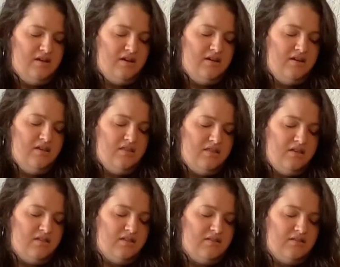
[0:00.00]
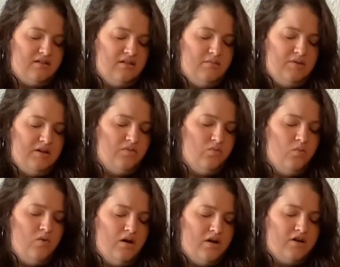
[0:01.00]
Anything that's going to be in
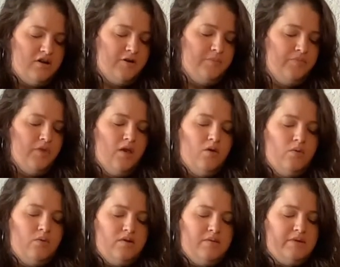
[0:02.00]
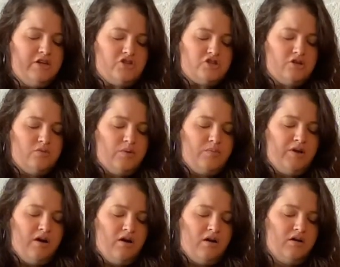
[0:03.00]
water. We want to make sure when we
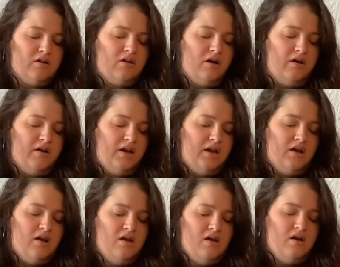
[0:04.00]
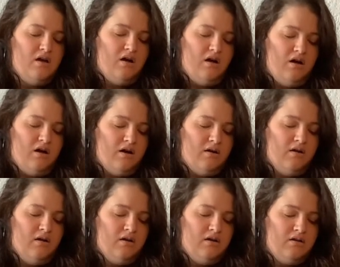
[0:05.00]
are cutting
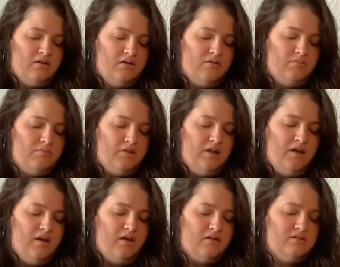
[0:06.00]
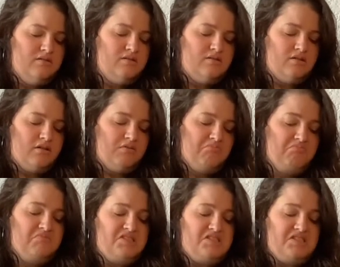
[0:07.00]
our plants or
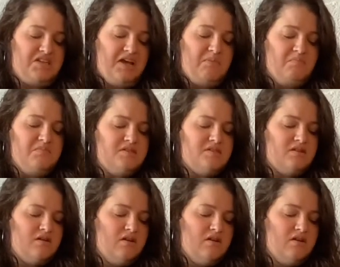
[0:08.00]
stems,